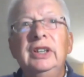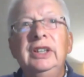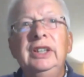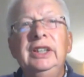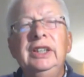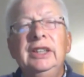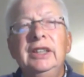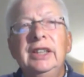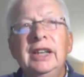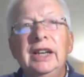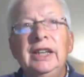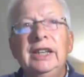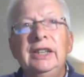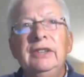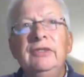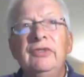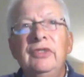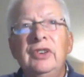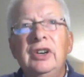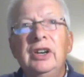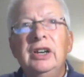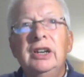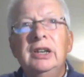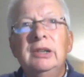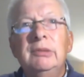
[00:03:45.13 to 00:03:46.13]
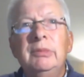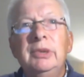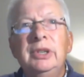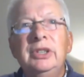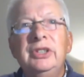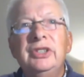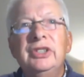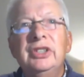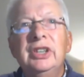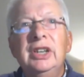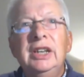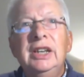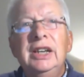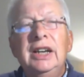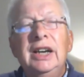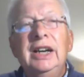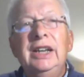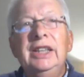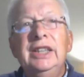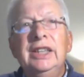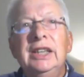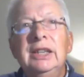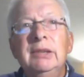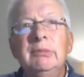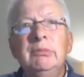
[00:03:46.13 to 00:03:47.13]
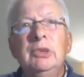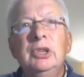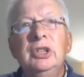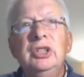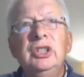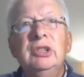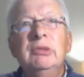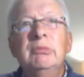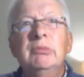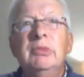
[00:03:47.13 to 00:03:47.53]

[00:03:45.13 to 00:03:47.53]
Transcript: And in that environment, I think emerging